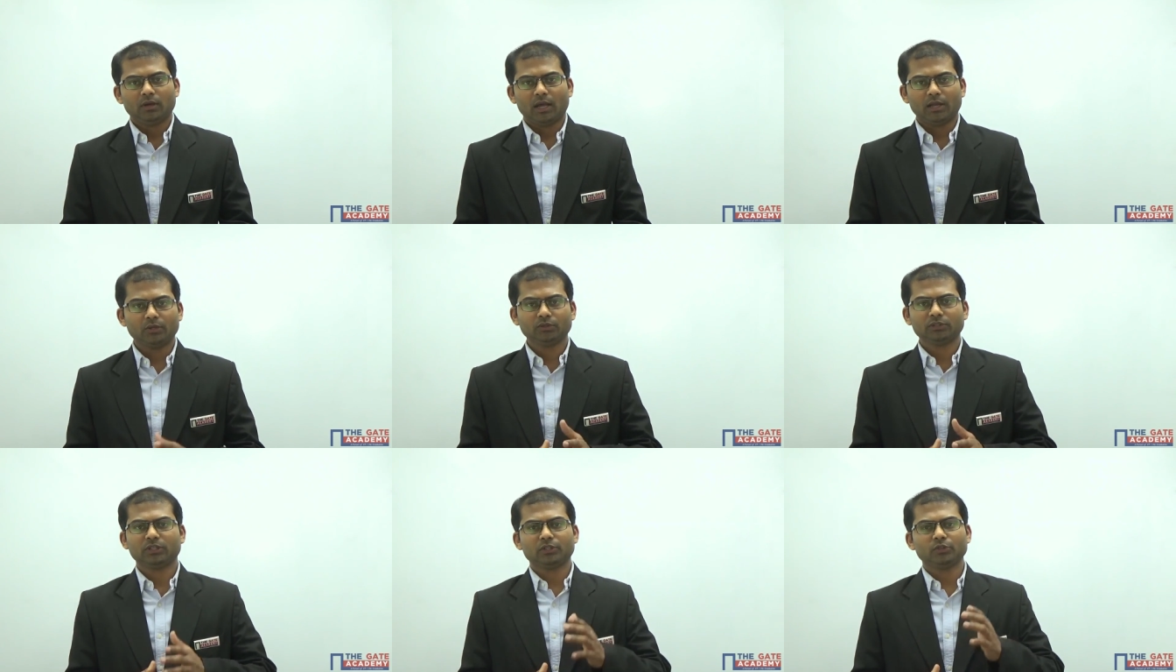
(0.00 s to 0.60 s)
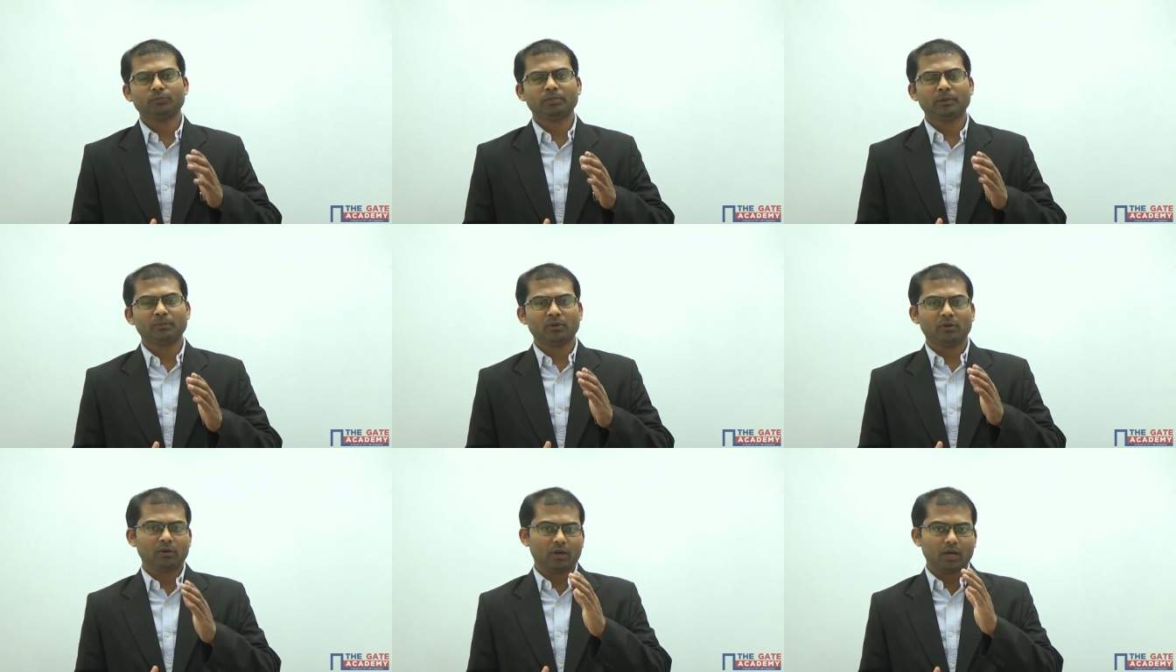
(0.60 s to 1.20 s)
I know that you
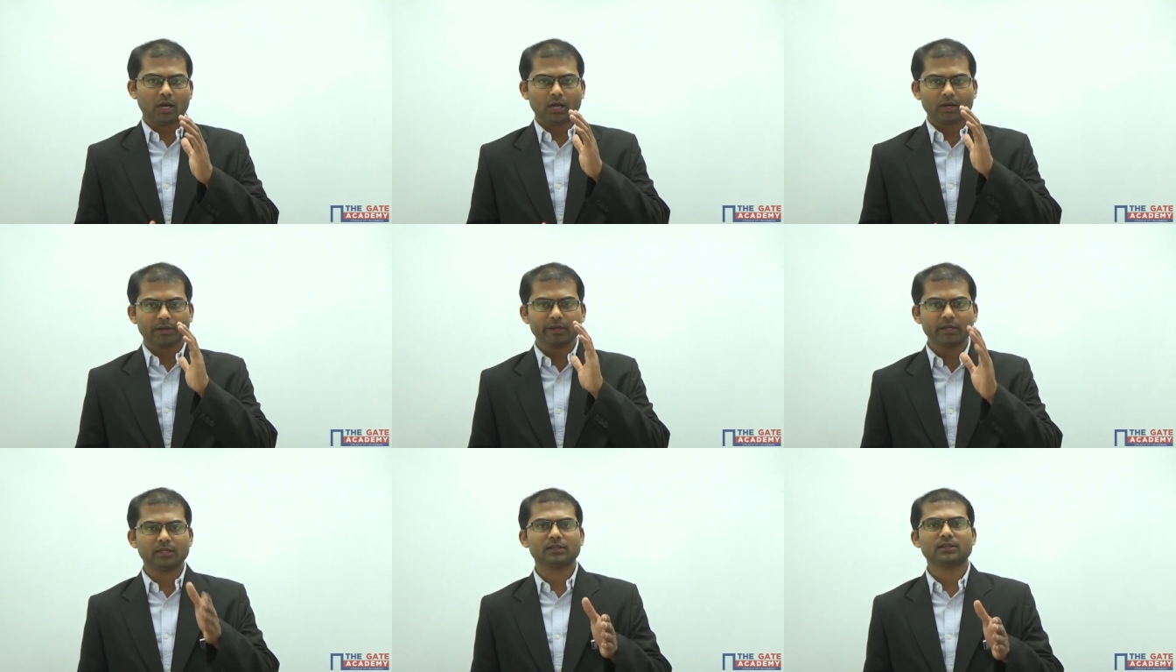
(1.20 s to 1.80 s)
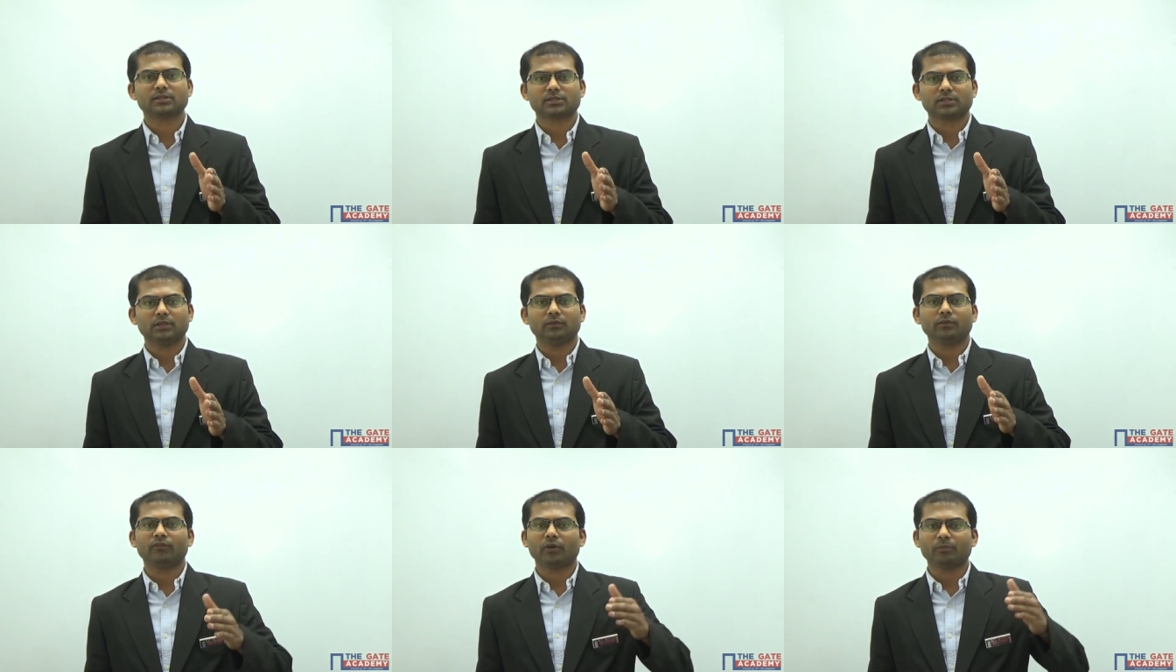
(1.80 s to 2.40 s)
people are hearing this
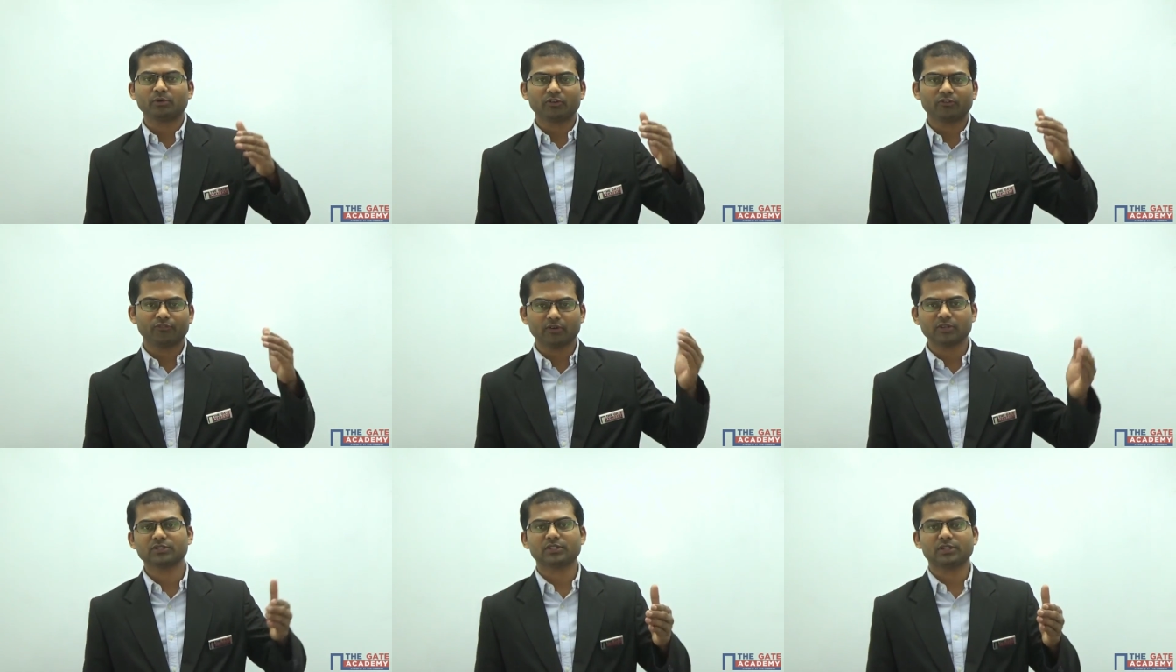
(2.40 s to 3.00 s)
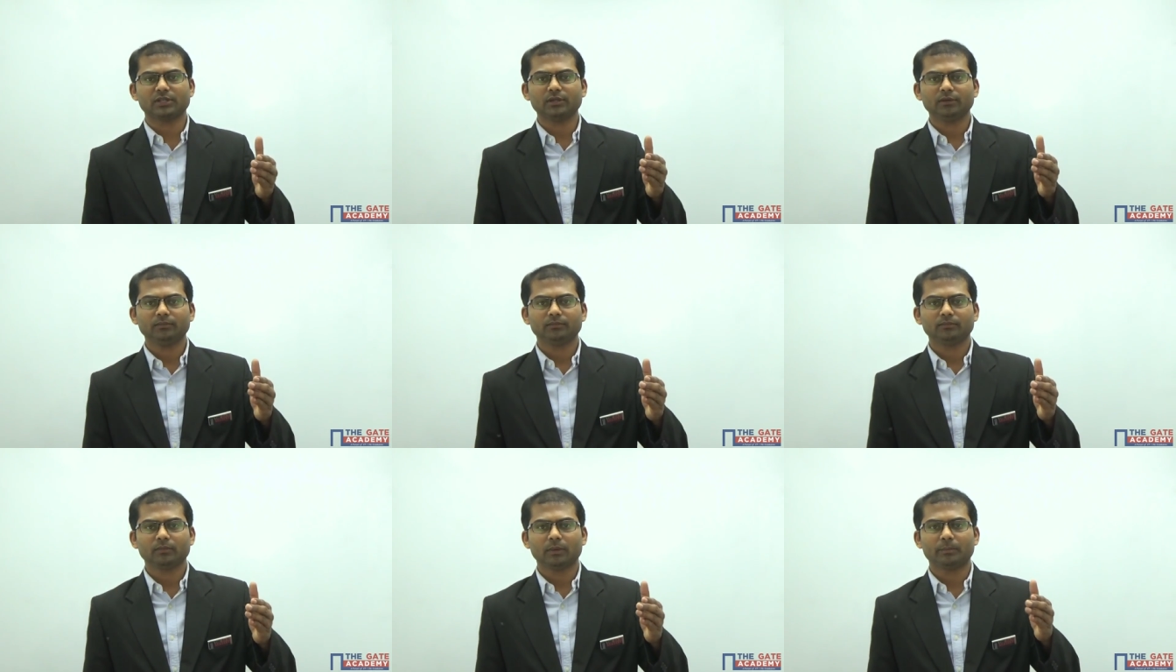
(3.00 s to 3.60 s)
term from your first year,
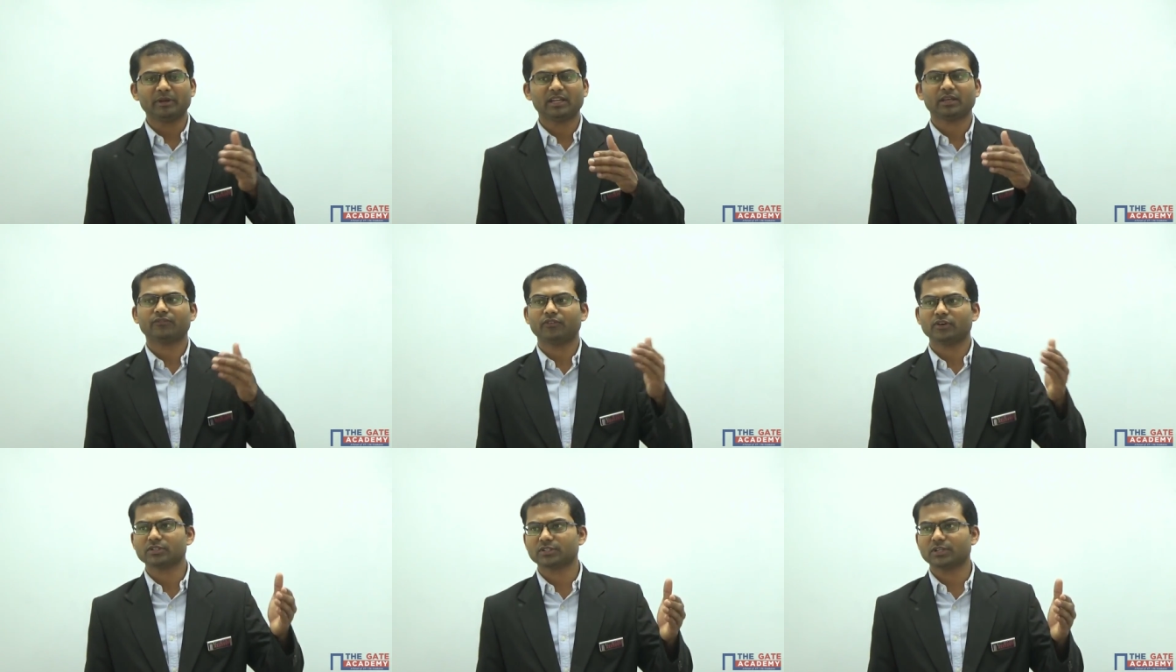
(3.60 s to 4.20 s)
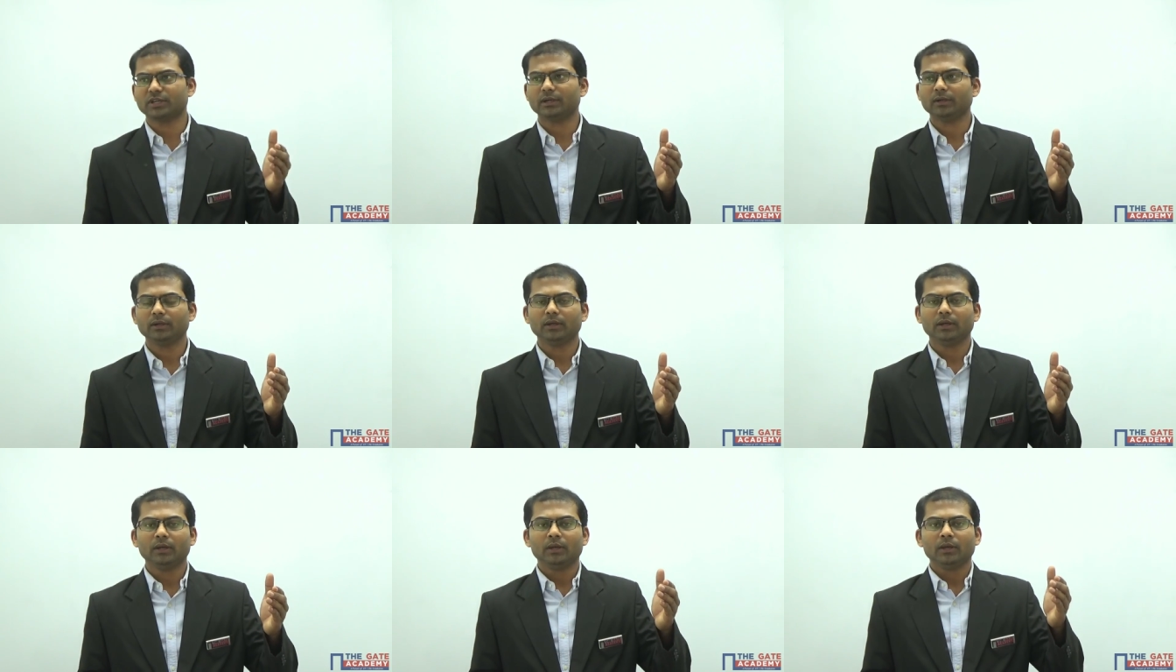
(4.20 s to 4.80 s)
BTech first year,
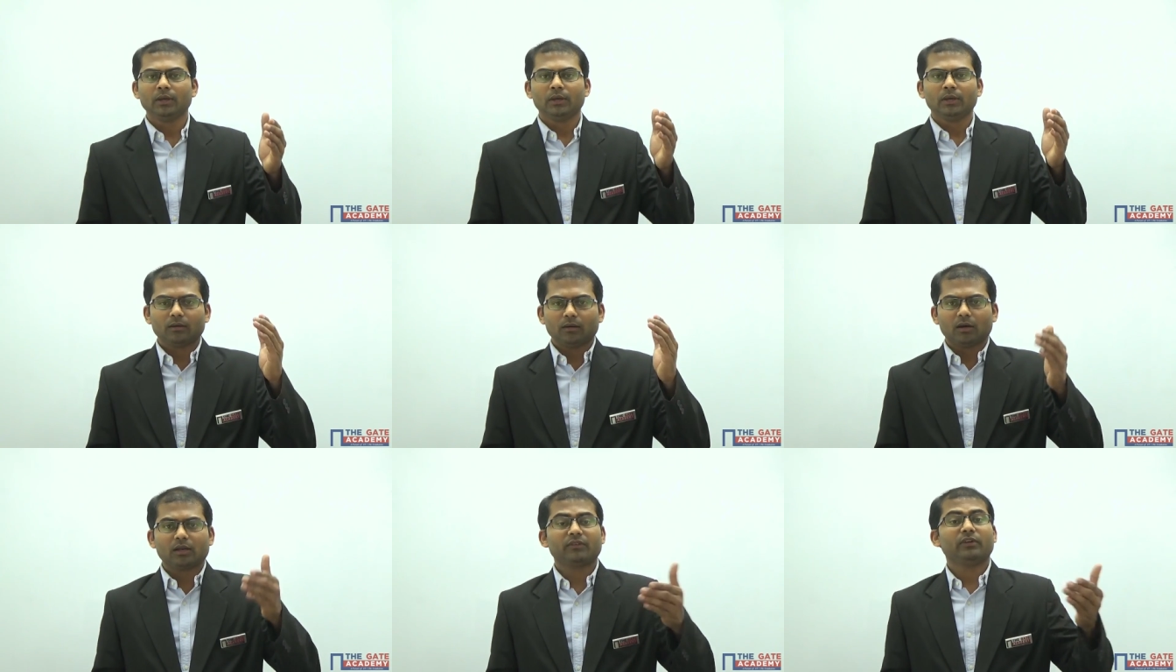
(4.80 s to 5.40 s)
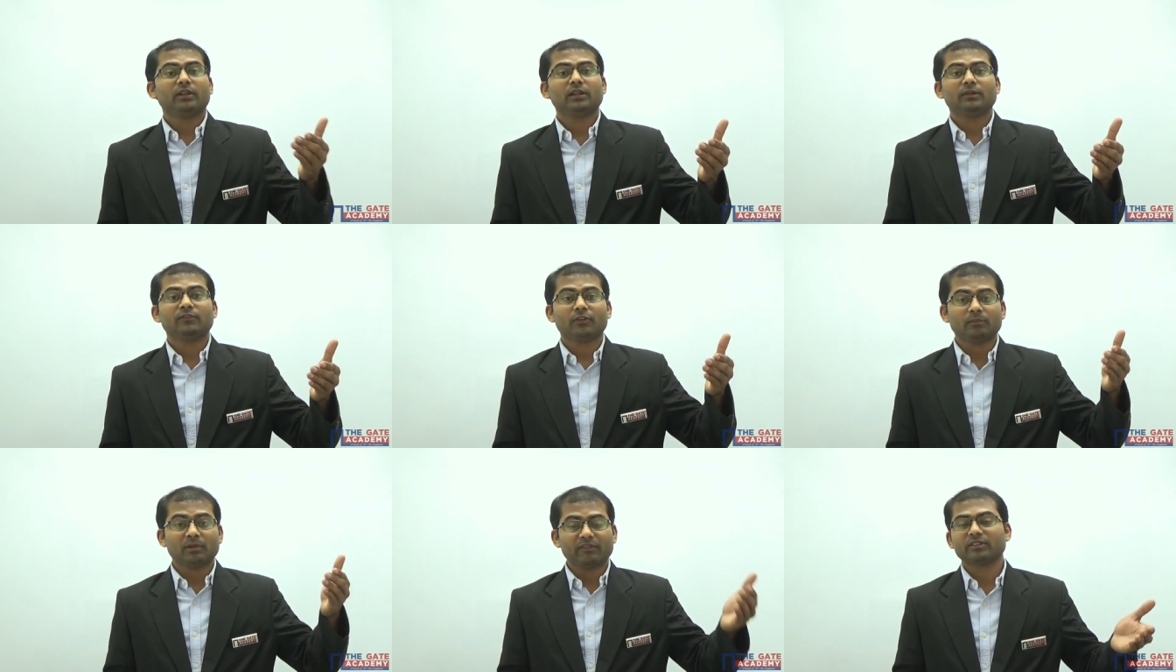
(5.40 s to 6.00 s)
or even in
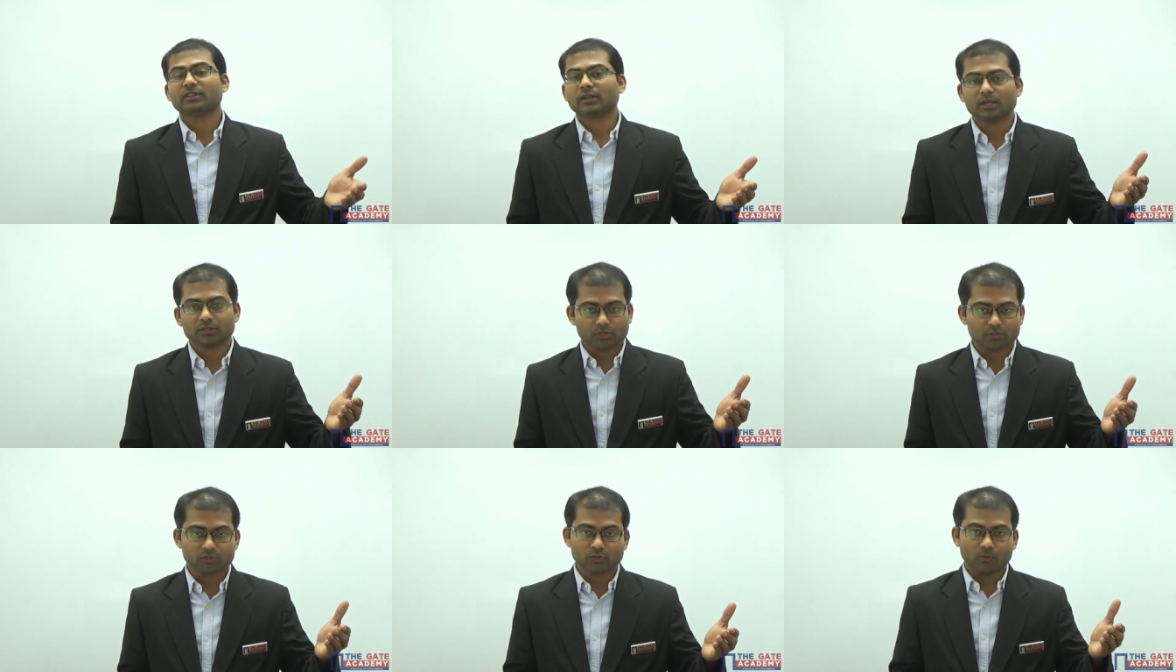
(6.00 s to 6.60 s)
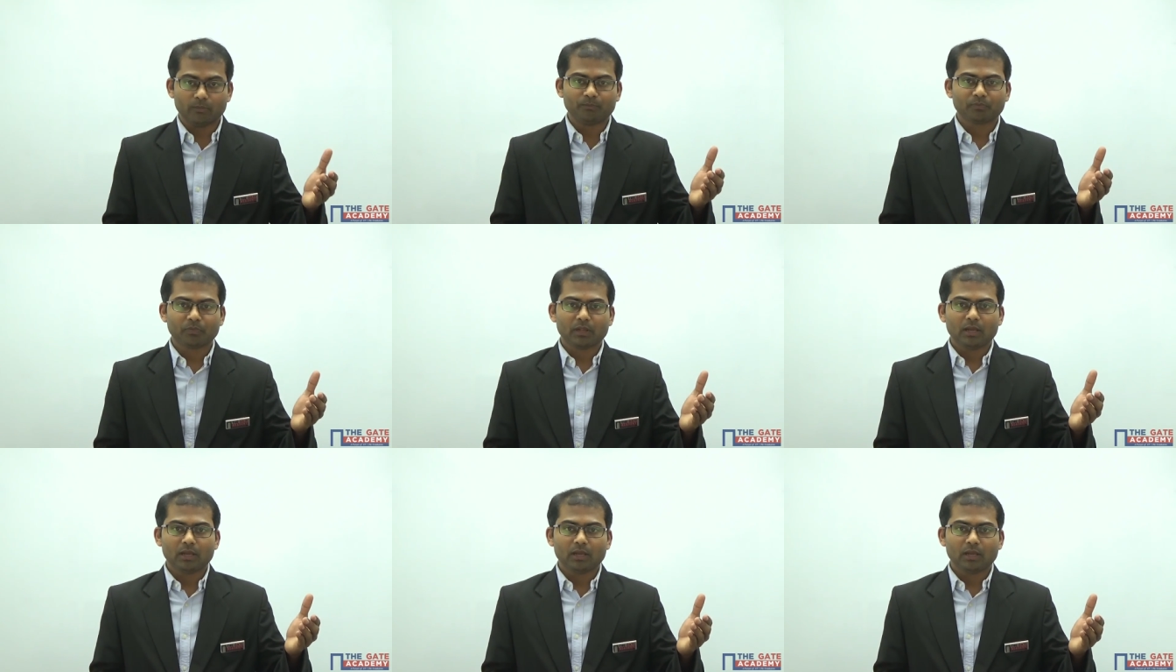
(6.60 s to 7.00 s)
from 11th class also.